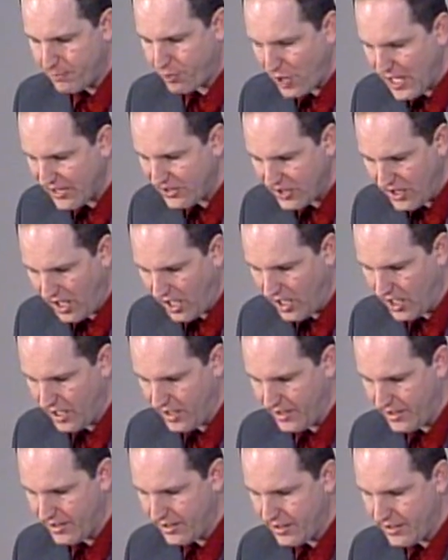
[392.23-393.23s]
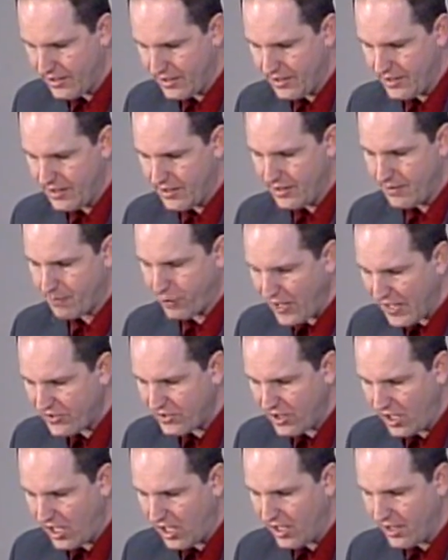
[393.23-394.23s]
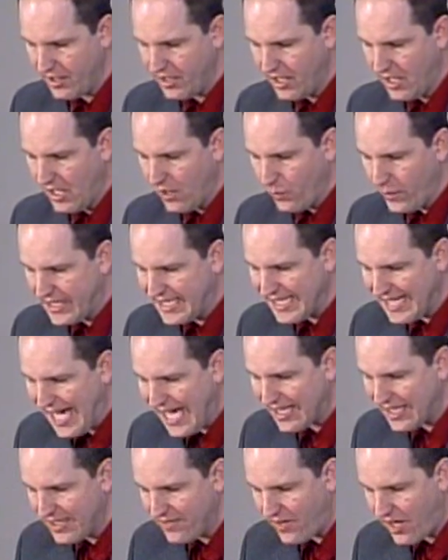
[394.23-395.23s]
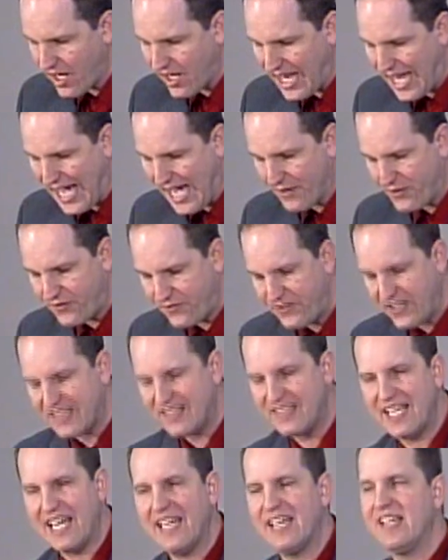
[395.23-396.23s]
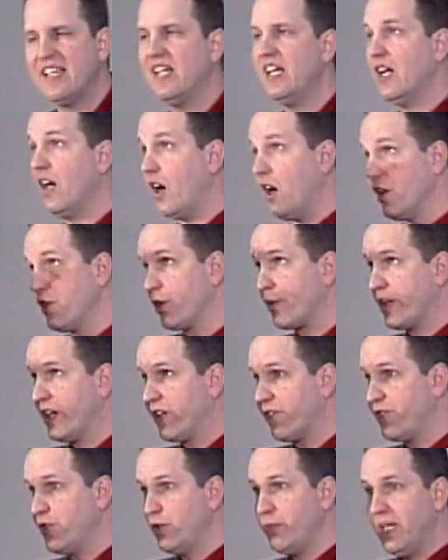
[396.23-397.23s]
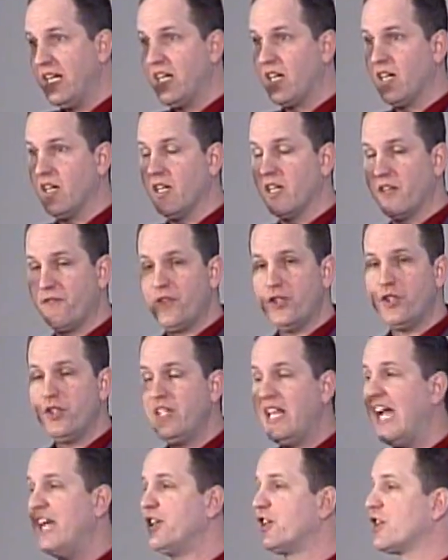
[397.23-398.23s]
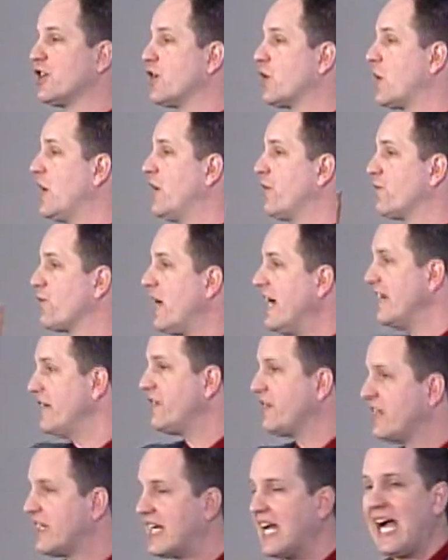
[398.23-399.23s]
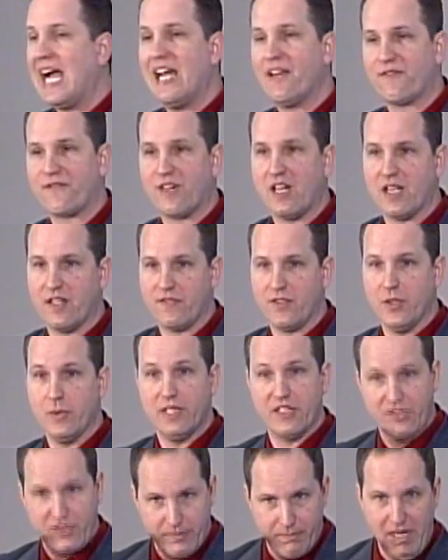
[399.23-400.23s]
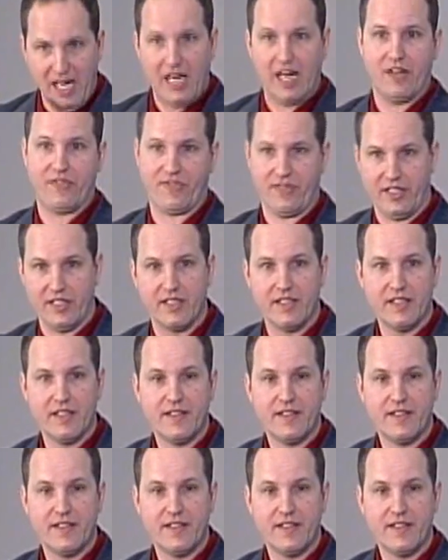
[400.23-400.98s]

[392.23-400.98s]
Press on. Press on. We cannot live our lives fixated on the rearview mirror. If you do that, you're going to run right into the guy in front of you, and it's embarrassing.